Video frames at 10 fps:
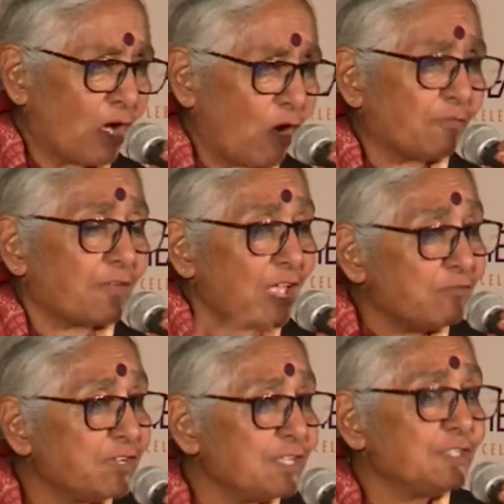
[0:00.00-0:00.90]
of
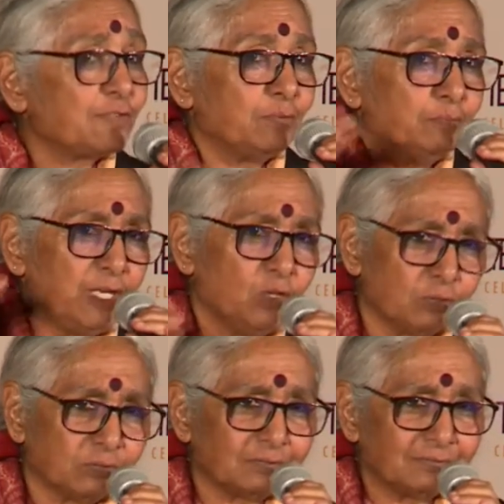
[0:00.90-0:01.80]
evidence from
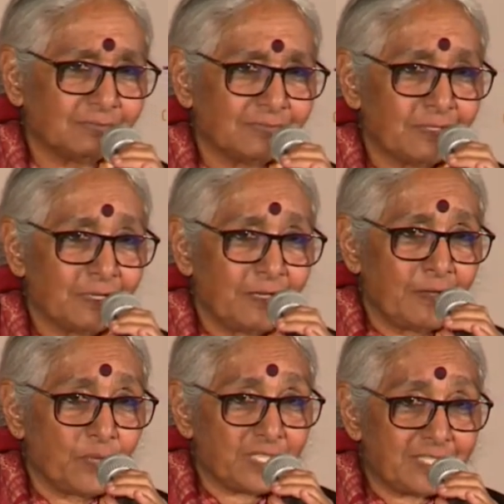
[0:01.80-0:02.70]
below,
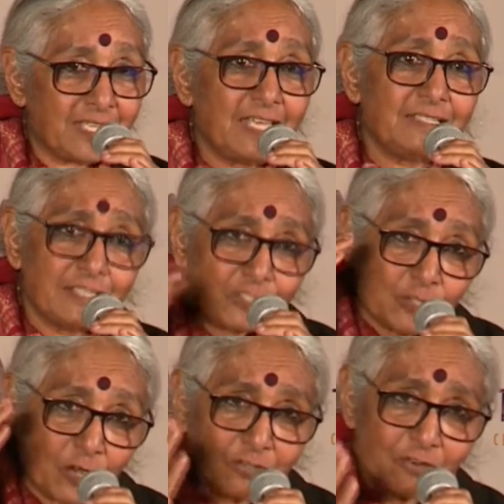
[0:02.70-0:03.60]
which says it's
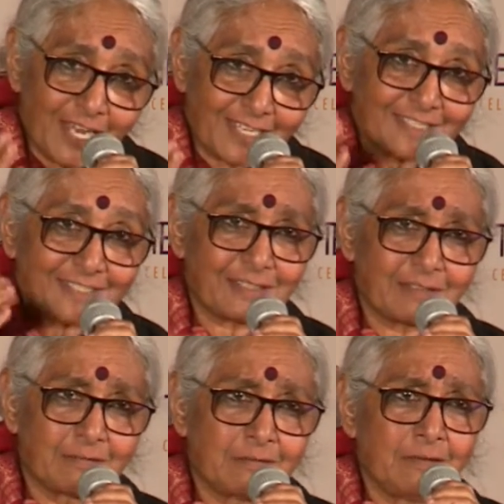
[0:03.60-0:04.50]
not right,
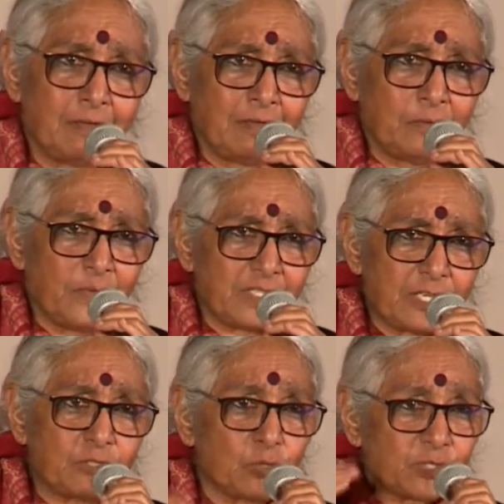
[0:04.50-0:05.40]
which
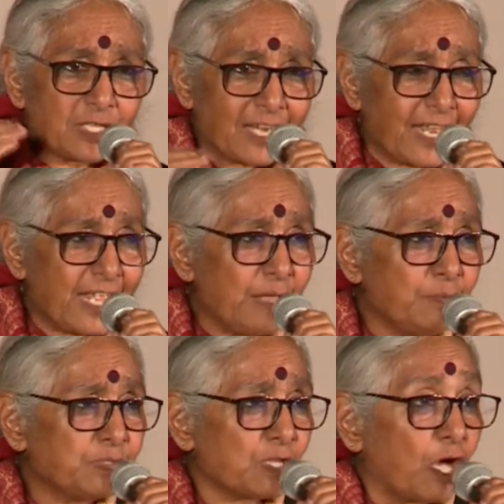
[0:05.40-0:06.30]
says those
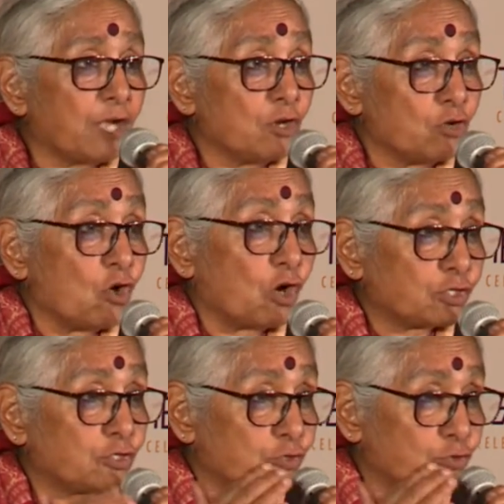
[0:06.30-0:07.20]
claims are not